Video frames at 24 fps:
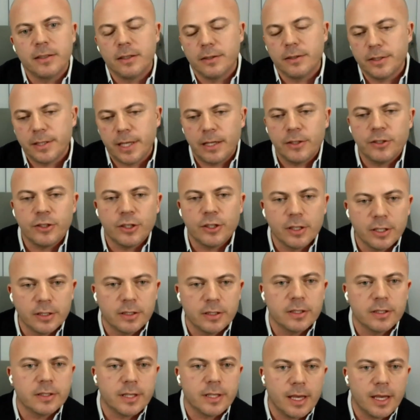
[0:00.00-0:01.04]
Essentially
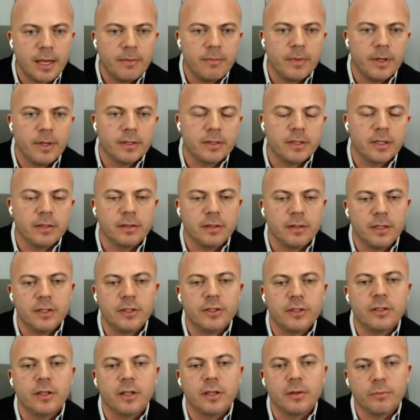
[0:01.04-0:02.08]
is the same. It's a
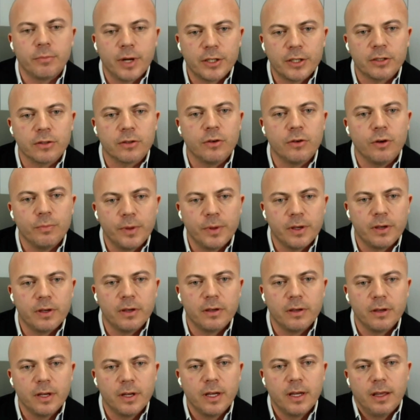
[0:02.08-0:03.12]
digital impression copy.
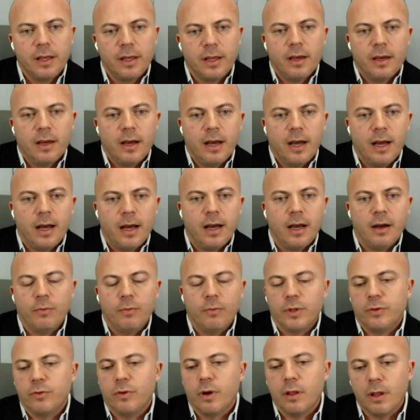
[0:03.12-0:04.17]

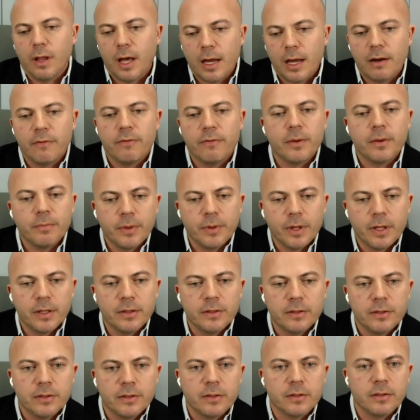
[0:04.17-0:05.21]
We do a lot of
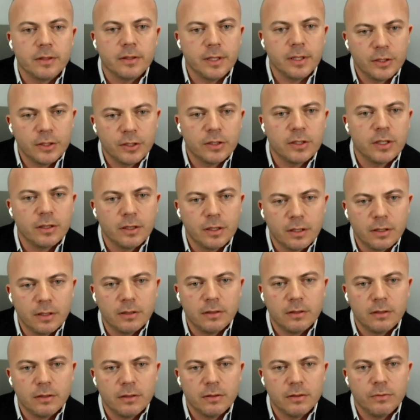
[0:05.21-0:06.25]
implants
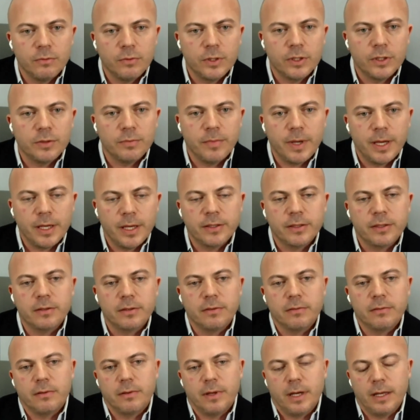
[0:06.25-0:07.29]
digitally, which
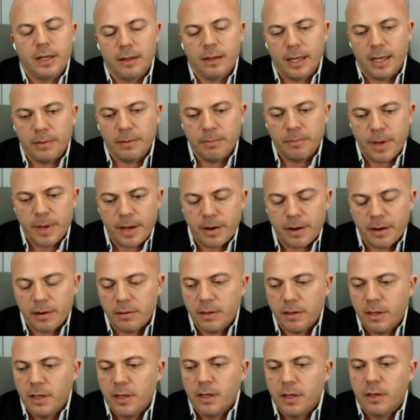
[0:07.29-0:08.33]
makes a lot
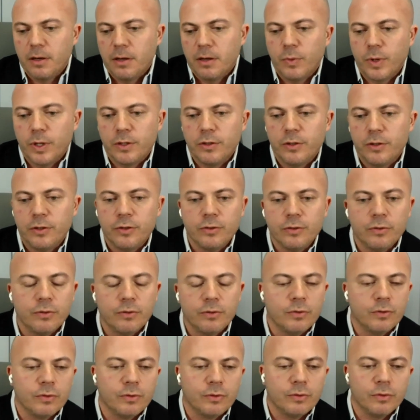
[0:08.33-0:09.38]
better. We
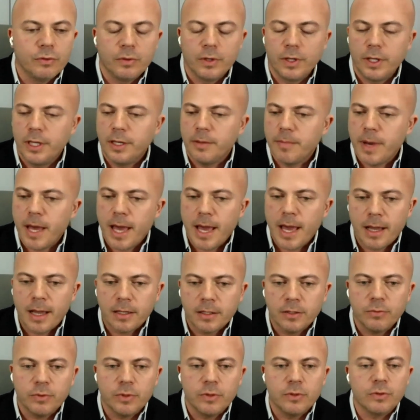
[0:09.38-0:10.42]
do
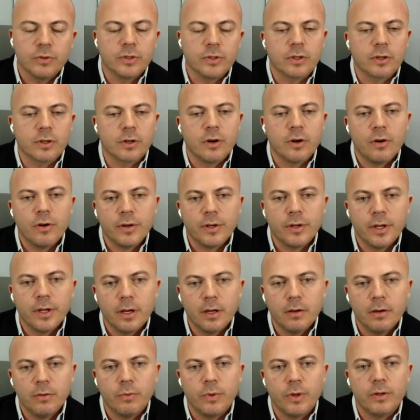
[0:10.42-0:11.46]
Emacs, we do
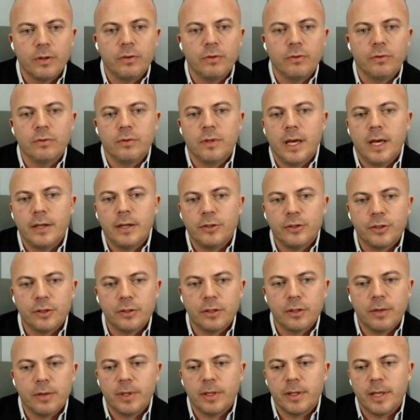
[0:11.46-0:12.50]
zirconia, we do
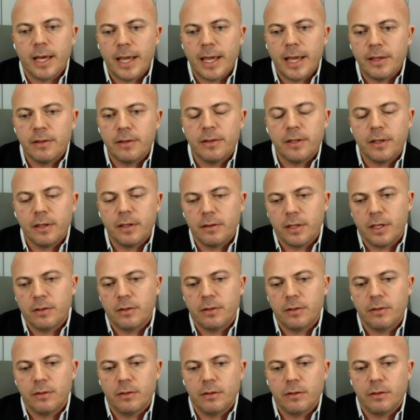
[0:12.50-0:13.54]
dentures. I mean, anything
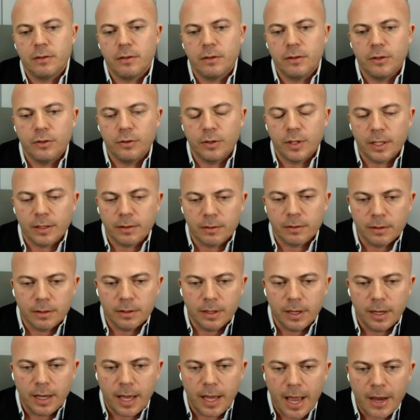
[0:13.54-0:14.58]
that you can
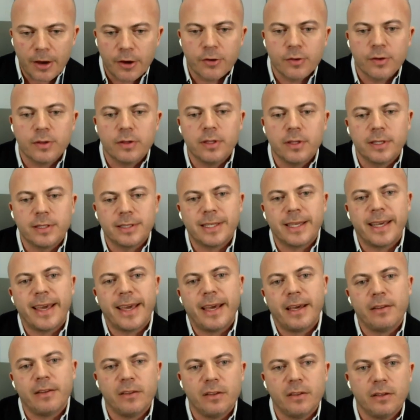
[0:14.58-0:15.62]
accurately
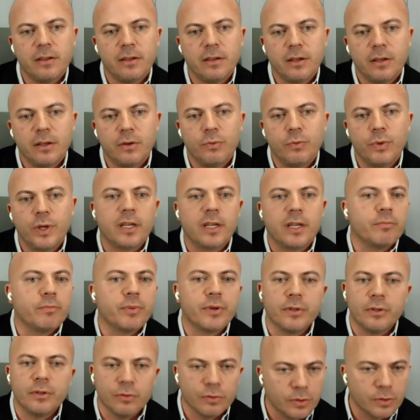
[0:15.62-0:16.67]
scan, we can
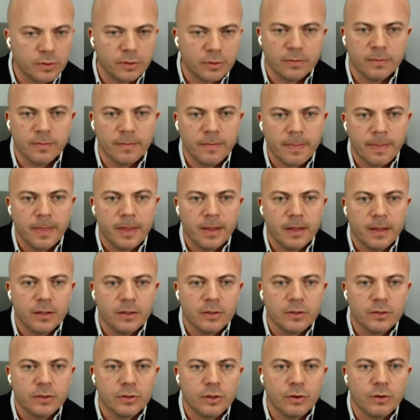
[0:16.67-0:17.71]
produce.
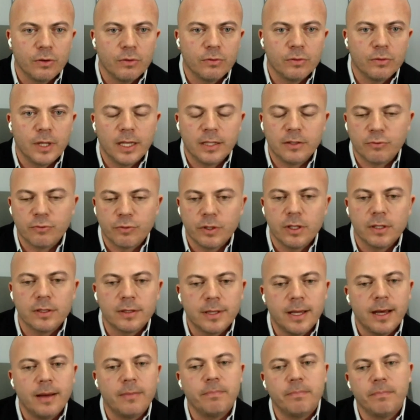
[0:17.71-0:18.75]
So that's really
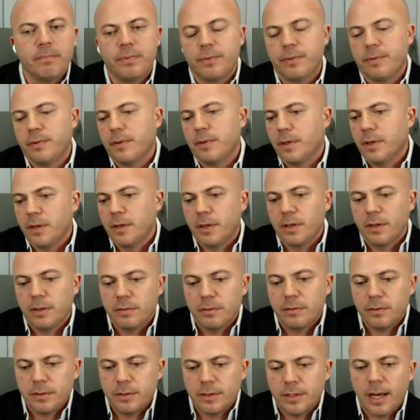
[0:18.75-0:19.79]
top
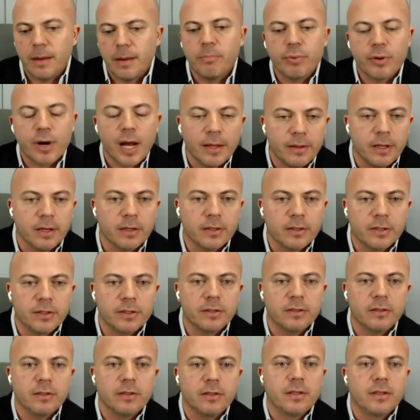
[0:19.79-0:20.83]

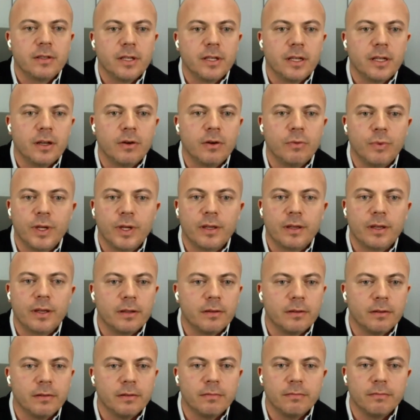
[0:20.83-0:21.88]
products, we
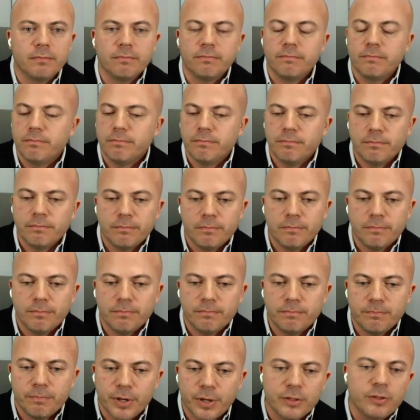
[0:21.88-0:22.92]
can
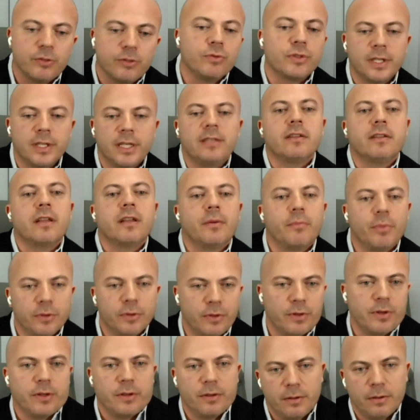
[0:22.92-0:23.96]
produce in the
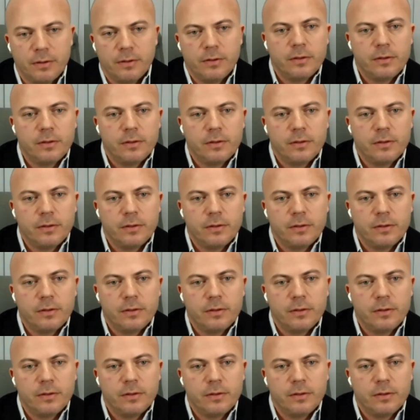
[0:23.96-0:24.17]
laboratory.